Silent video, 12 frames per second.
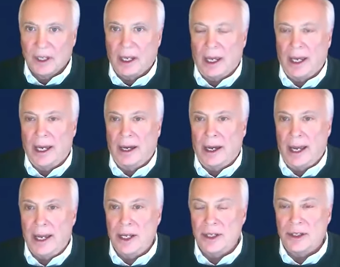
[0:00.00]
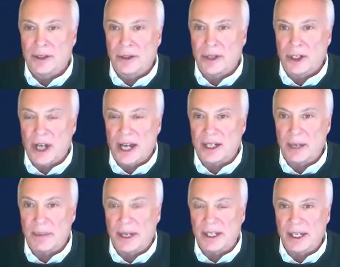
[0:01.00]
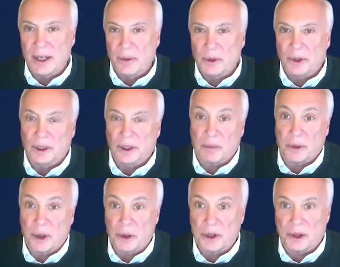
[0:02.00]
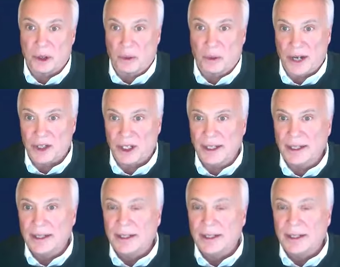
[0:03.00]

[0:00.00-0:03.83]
as ChatGPT will approach the question.